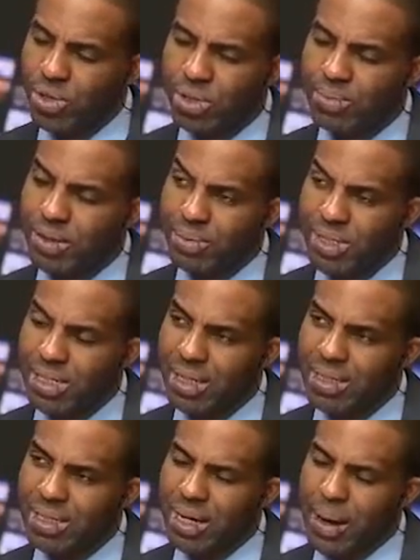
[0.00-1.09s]
or something
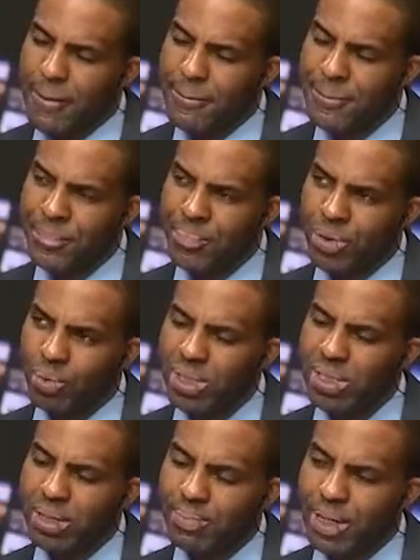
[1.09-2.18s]
percent.
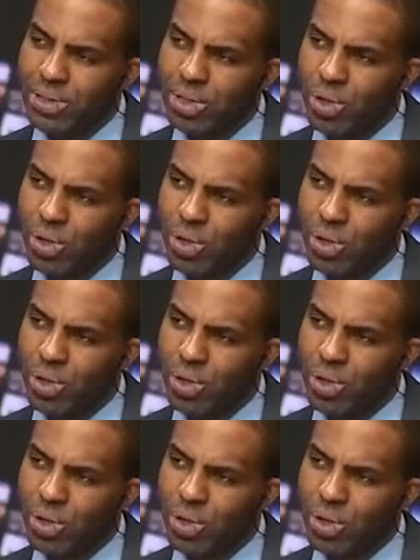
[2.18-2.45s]
What's the impact on your